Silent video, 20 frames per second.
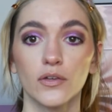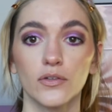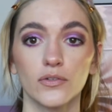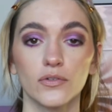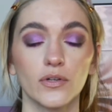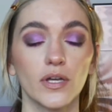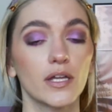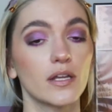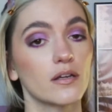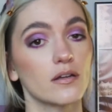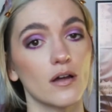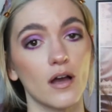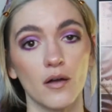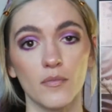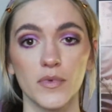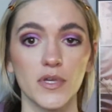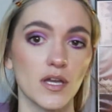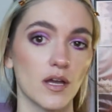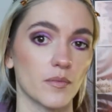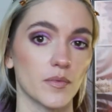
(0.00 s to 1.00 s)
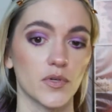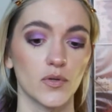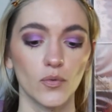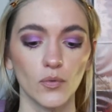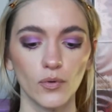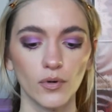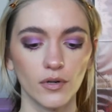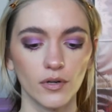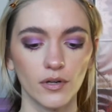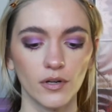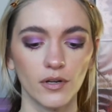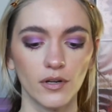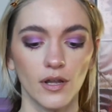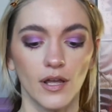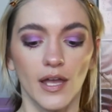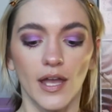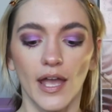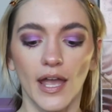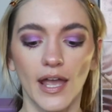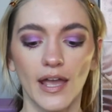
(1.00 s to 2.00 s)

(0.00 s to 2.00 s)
you get an AmiAmi order.